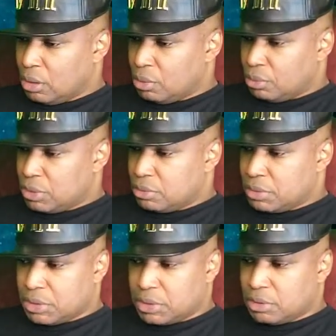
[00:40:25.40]
Really,
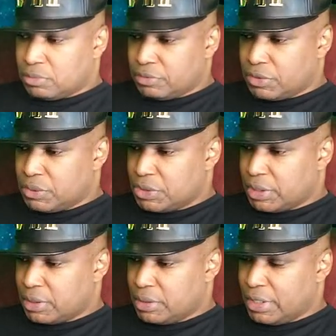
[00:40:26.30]
really good reviews
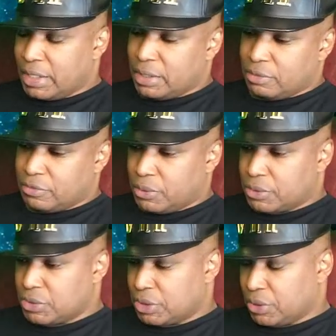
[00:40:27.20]
here. Yeah, and of
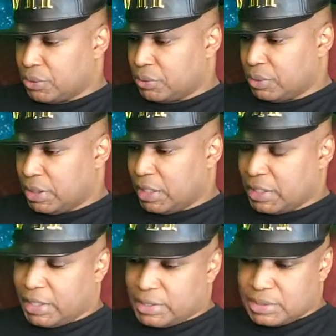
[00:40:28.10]
course, I
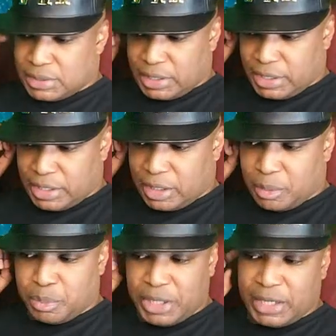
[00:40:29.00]
guess
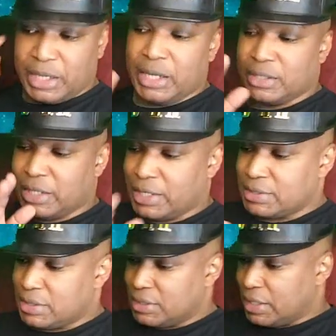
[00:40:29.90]
being in
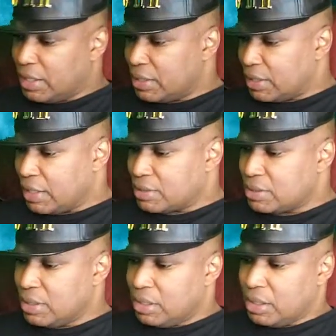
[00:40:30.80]

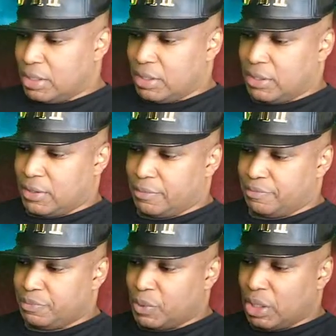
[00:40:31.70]
1988,
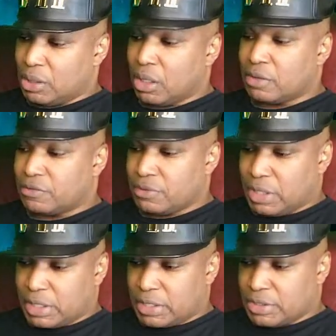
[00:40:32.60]
a lot
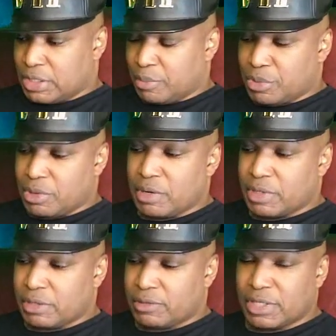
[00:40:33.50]
of
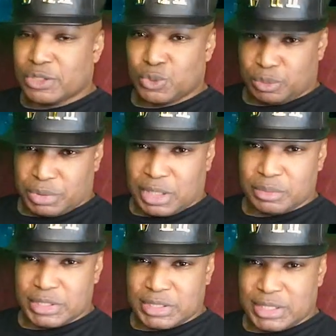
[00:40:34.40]
contemporary critics would
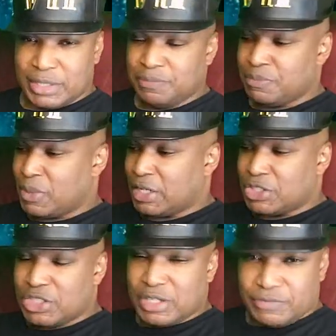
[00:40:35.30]
probably see a
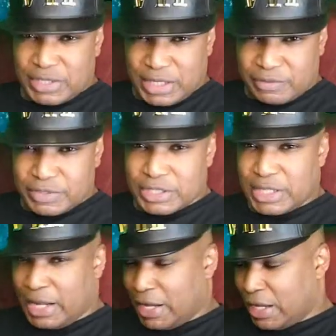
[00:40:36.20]
shifting of the
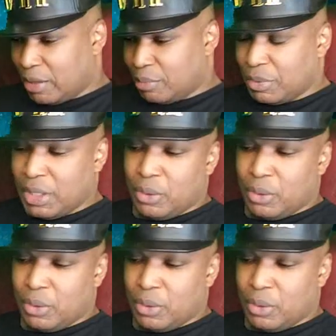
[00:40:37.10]
time